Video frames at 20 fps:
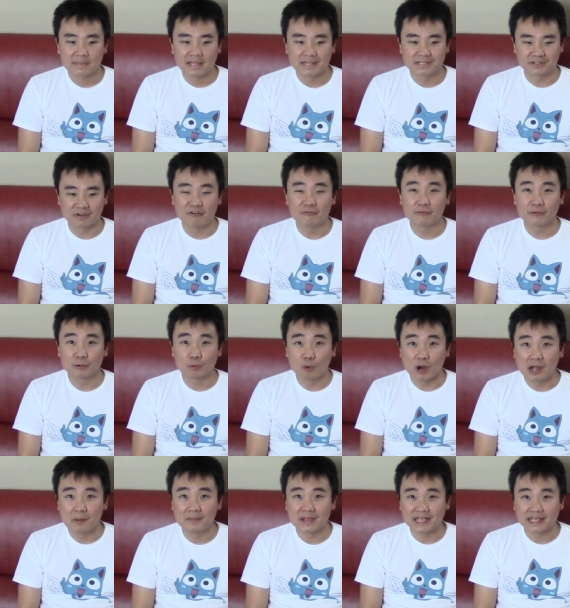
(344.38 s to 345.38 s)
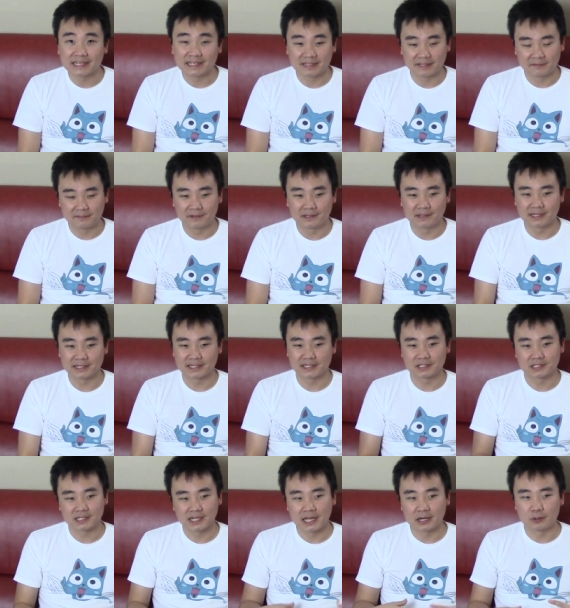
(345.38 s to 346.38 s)
it's overwhelming and I feel like
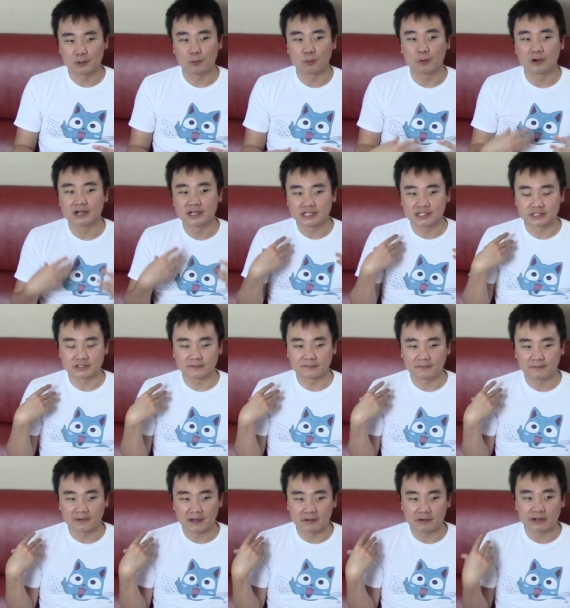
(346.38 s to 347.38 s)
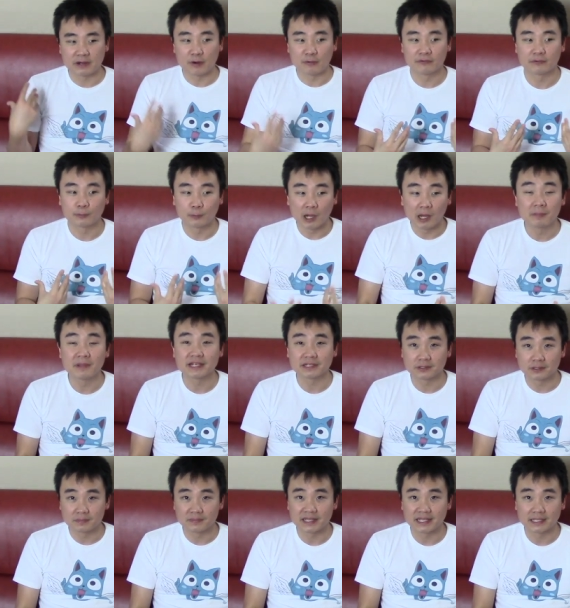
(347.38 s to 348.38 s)
this channel was very overwhelming
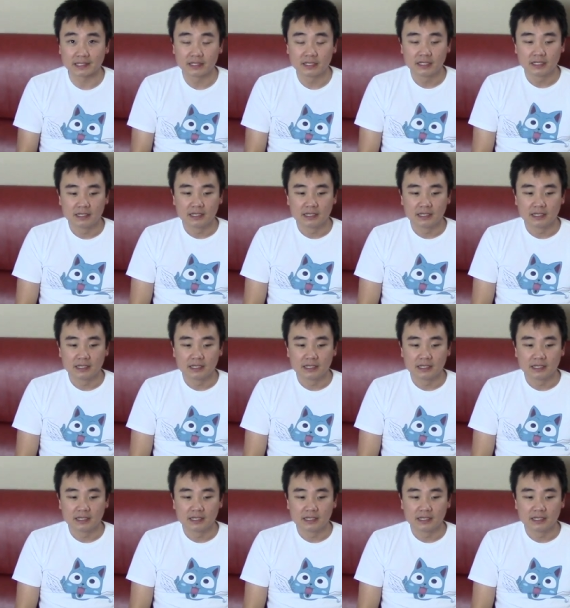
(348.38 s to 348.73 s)
to me